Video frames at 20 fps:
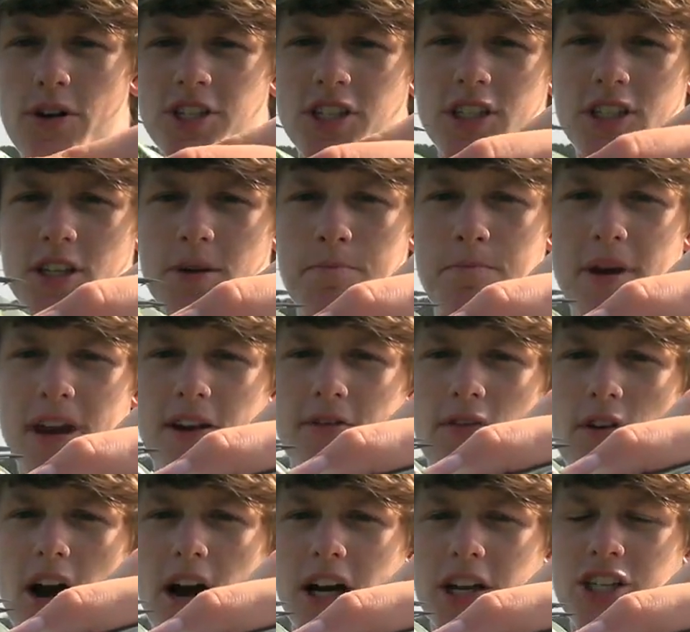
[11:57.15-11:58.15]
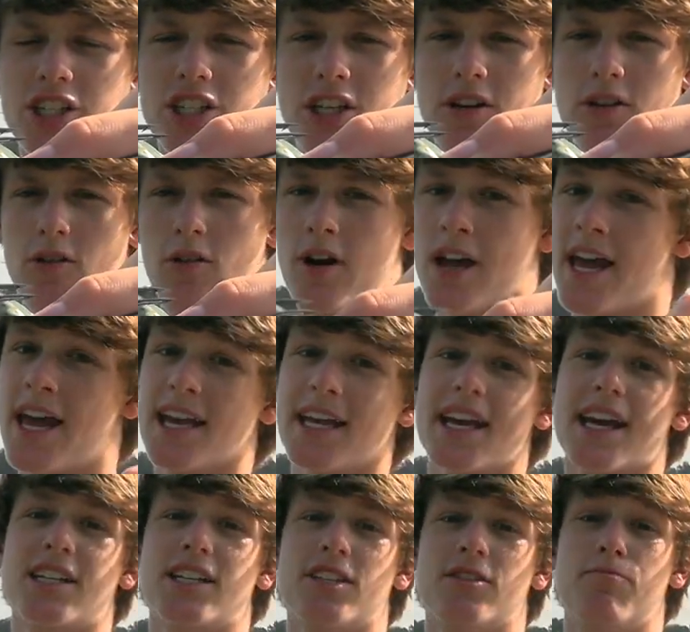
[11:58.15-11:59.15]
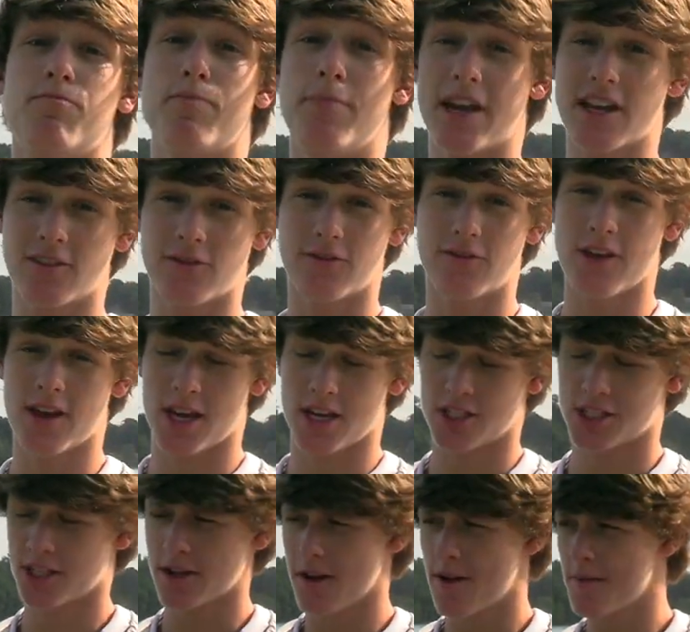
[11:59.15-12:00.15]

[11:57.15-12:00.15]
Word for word: it's just a big frog in general, catches big fish.